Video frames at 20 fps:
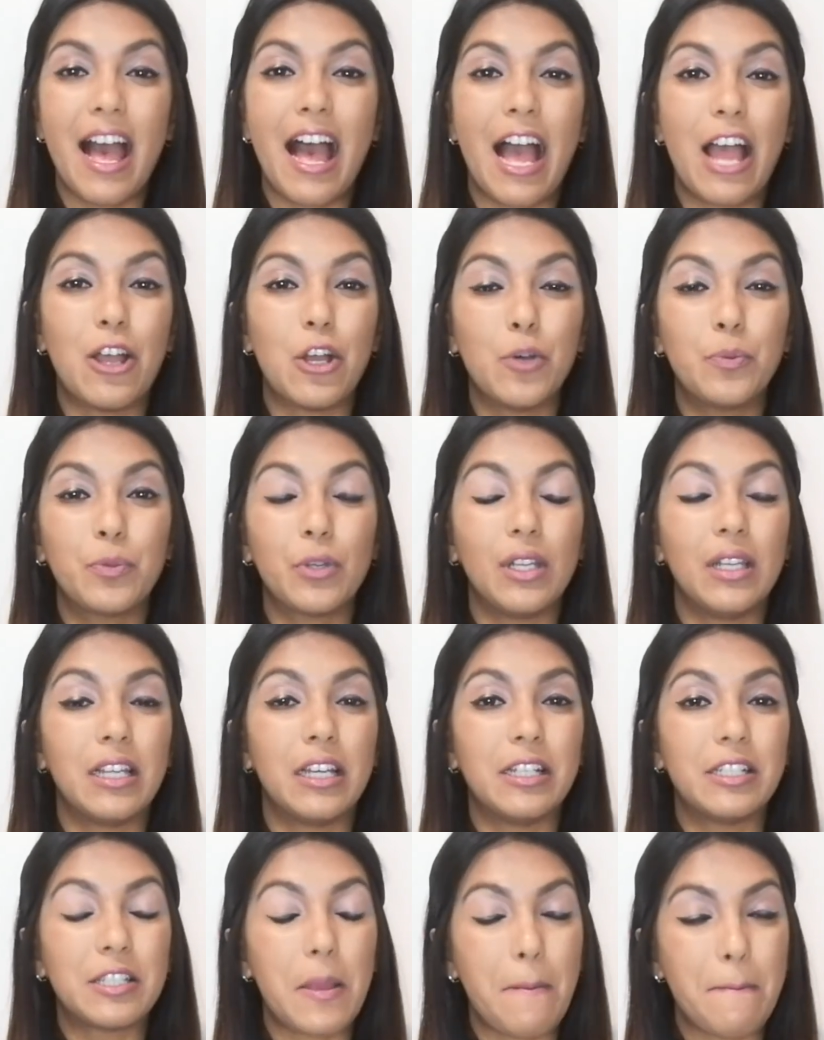I hope you
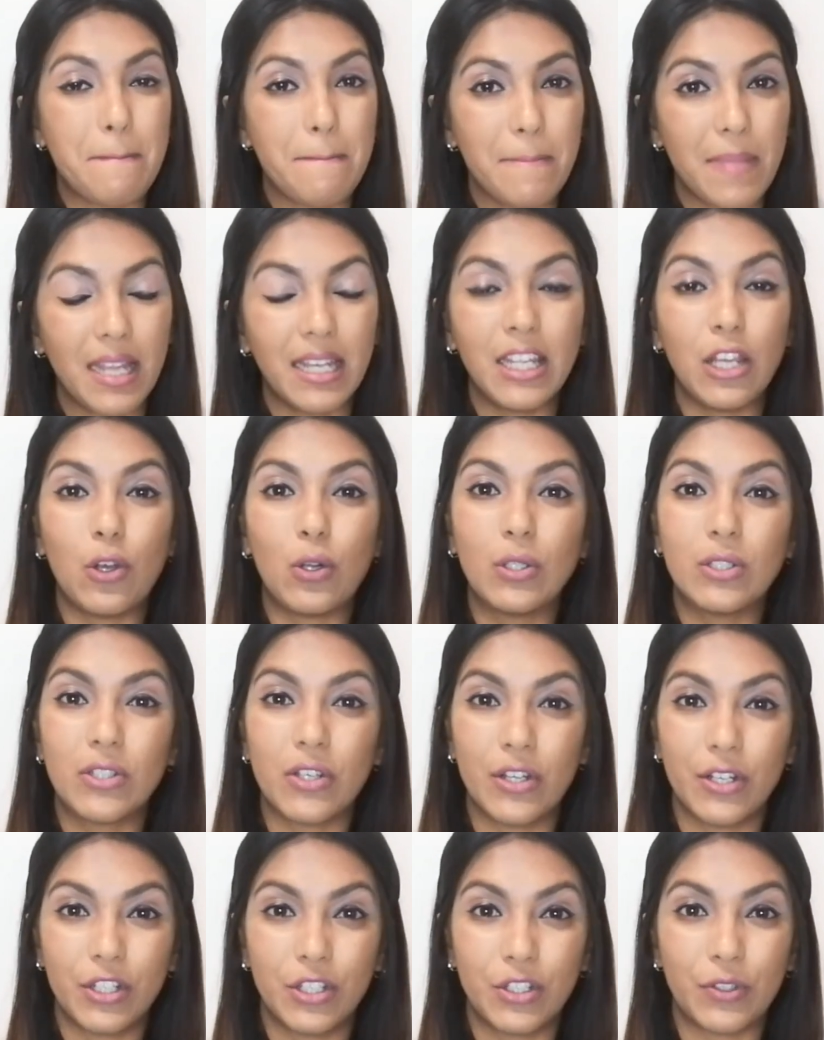learned many
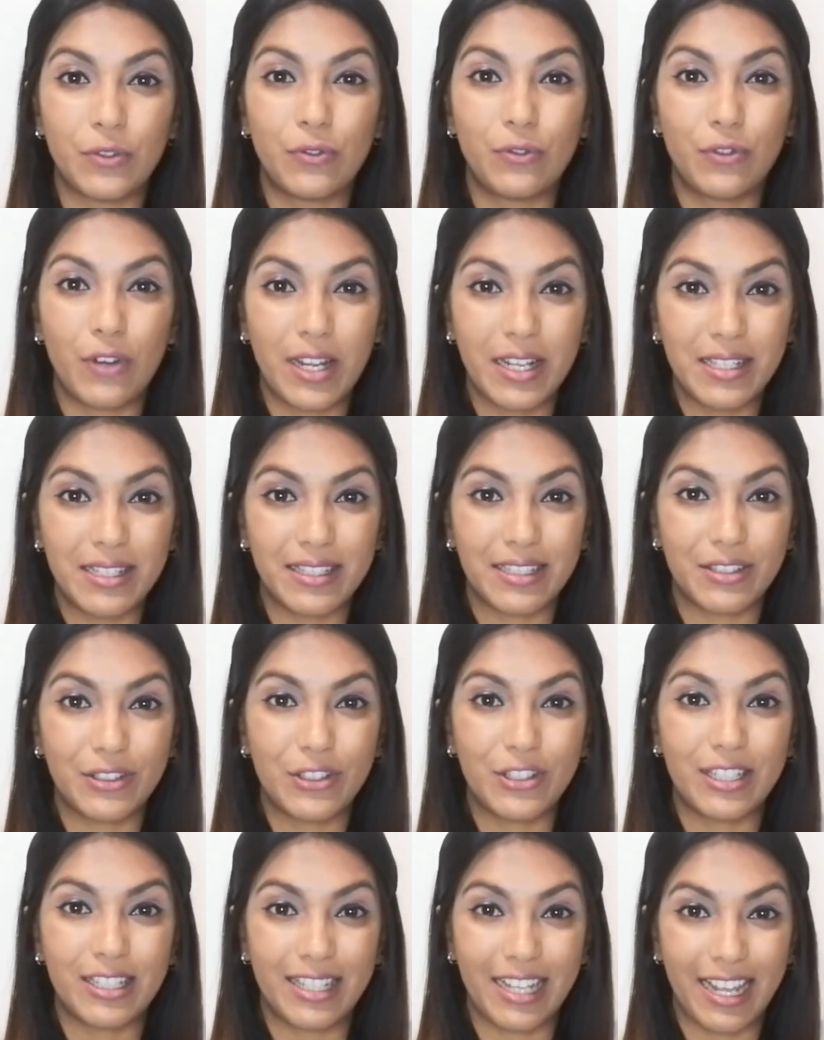alternative
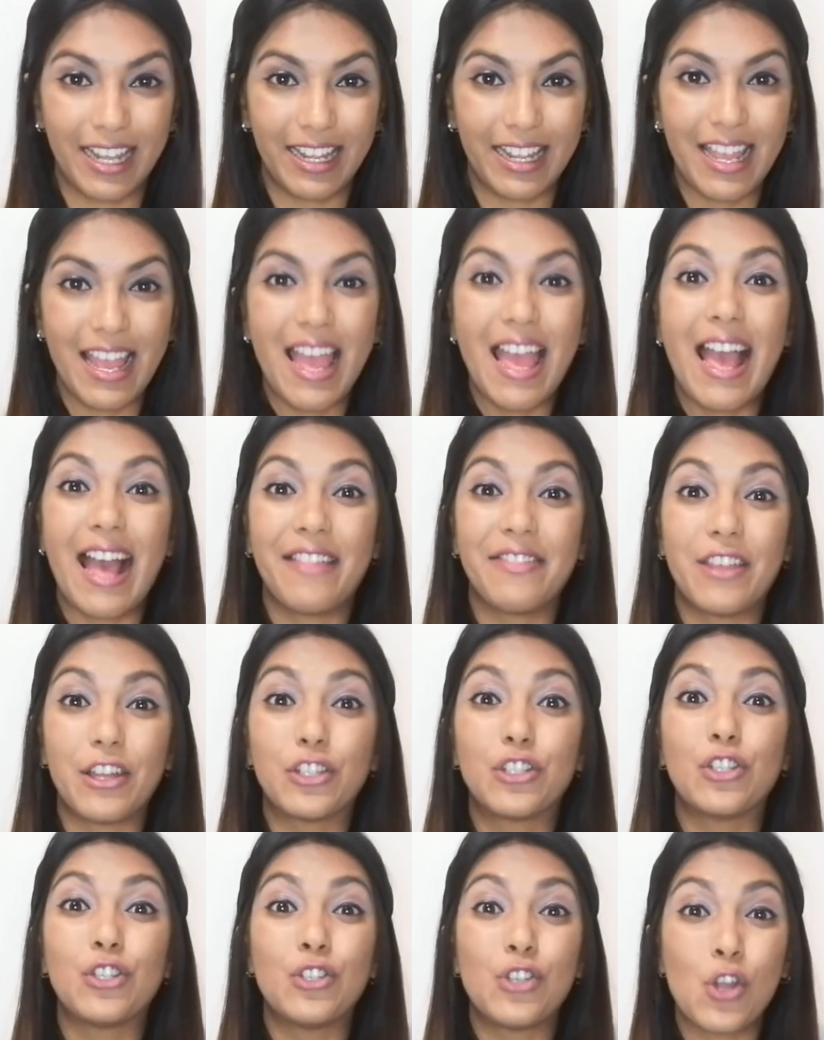phrases today and
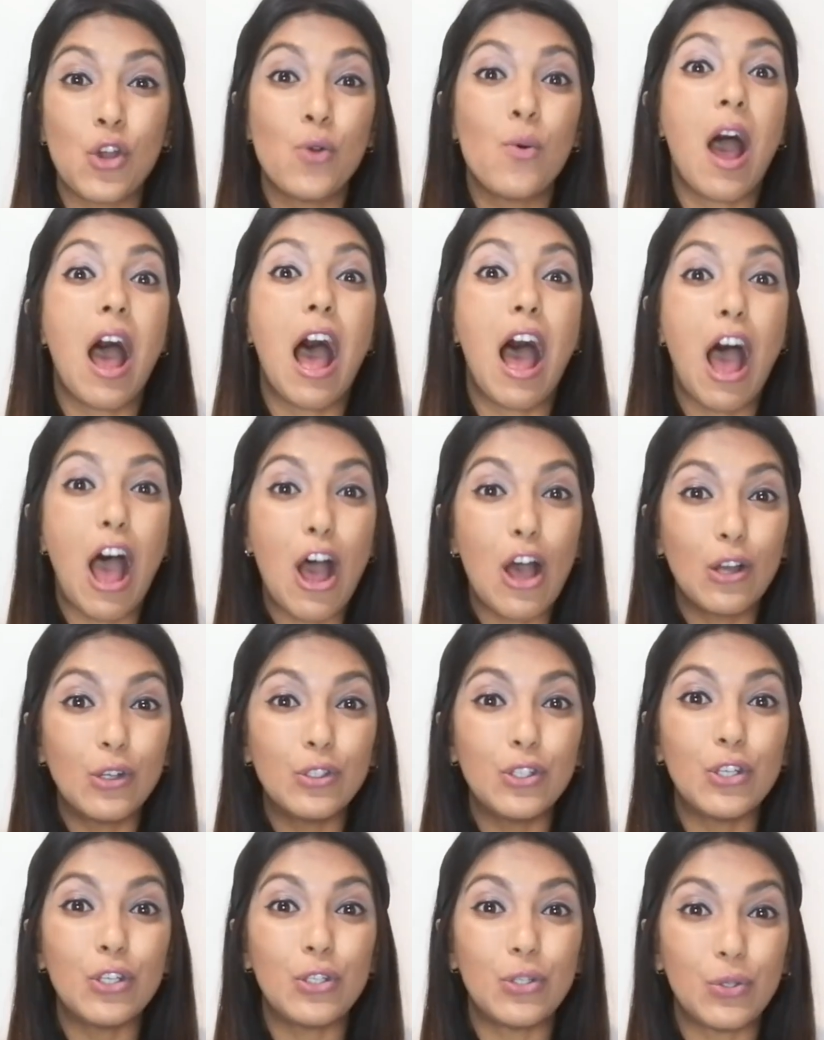that you know how
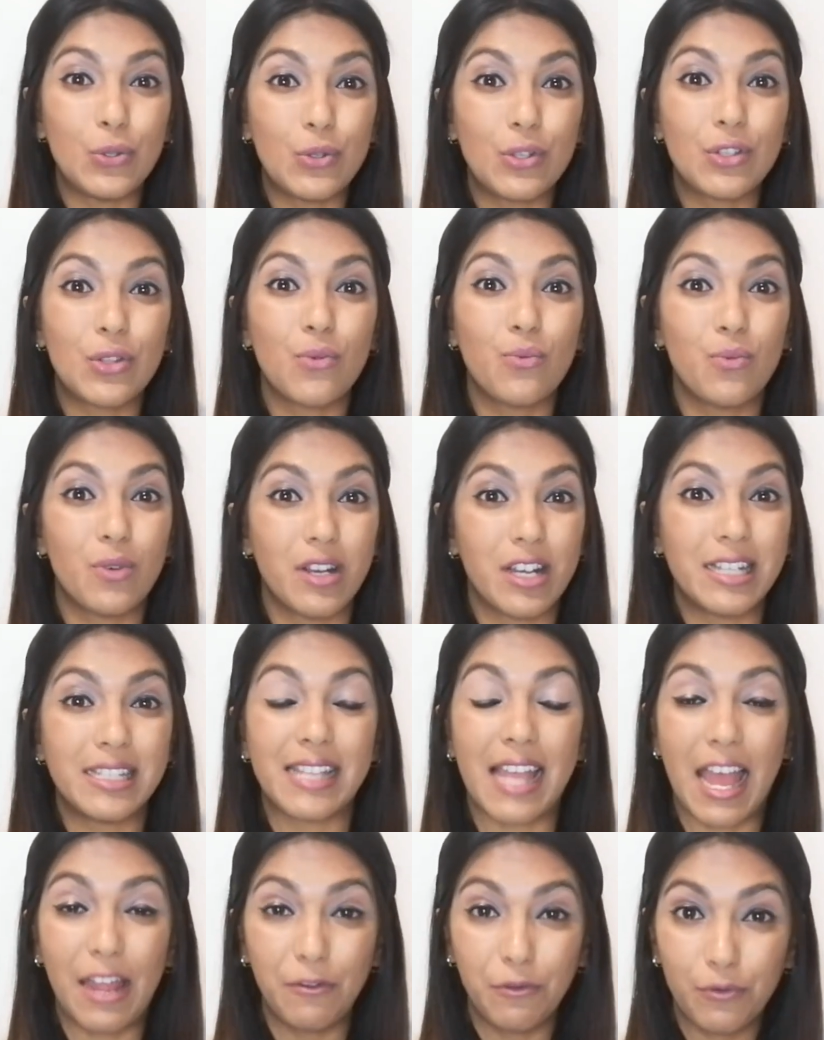to use the words
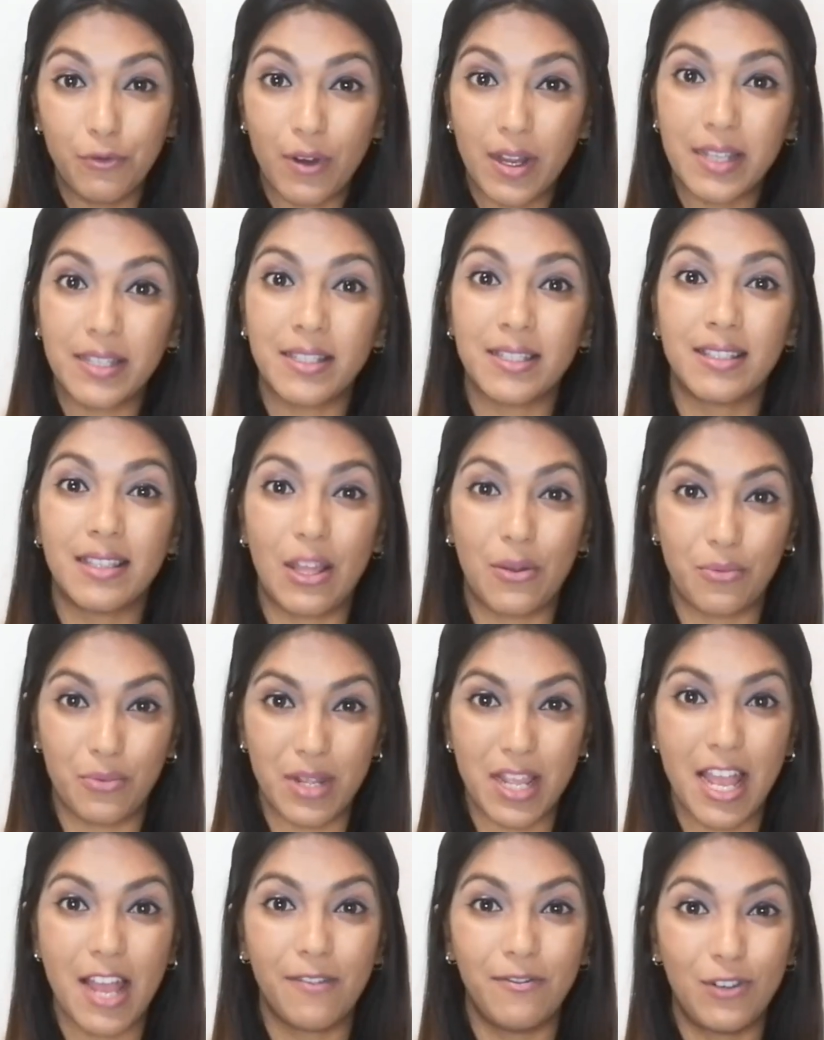and phrases that
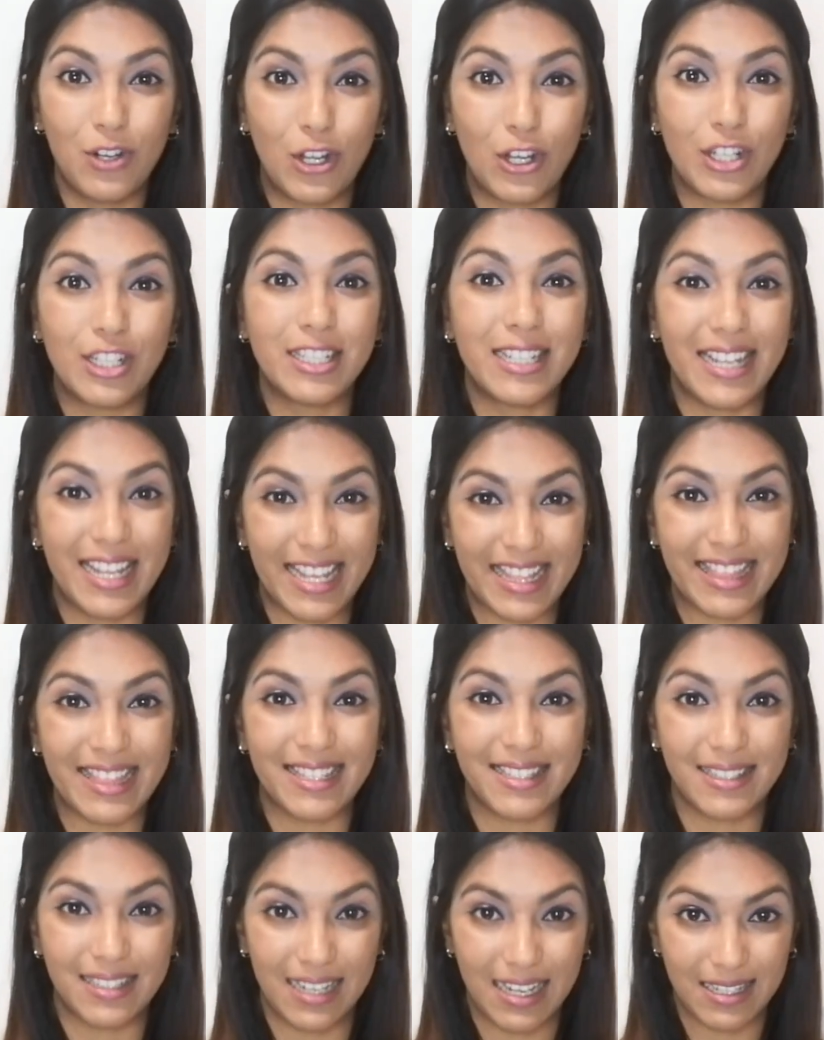we have learned in
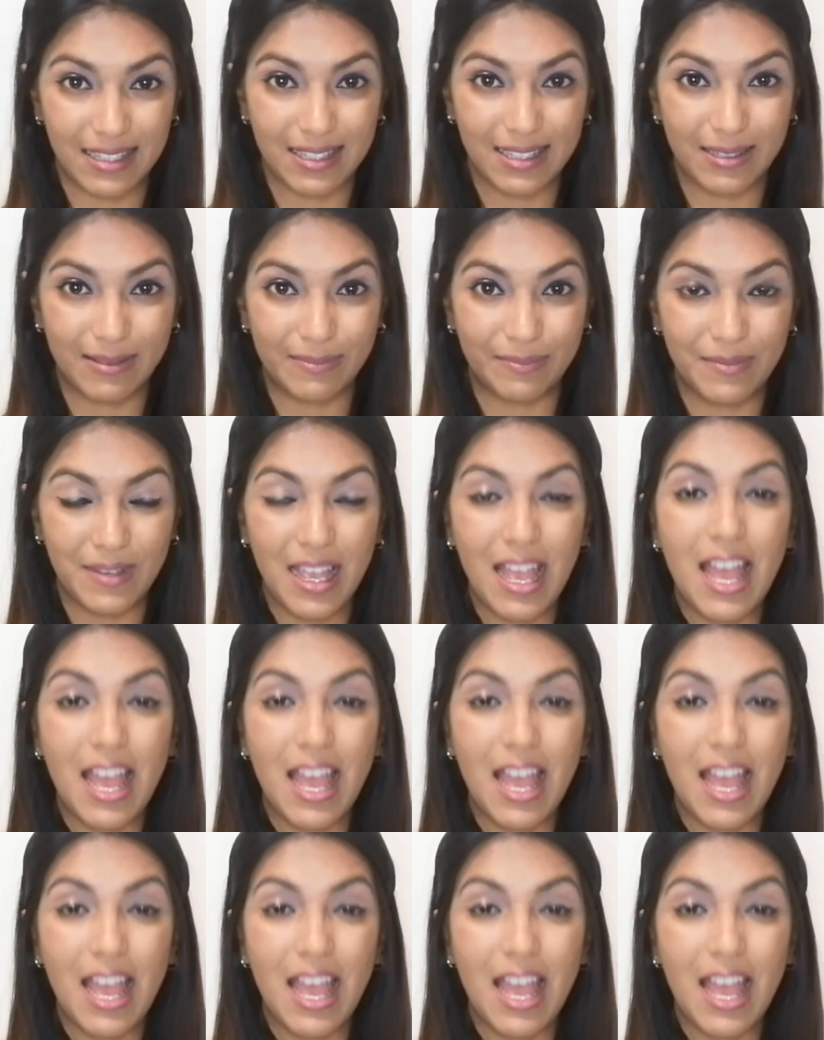this lesson.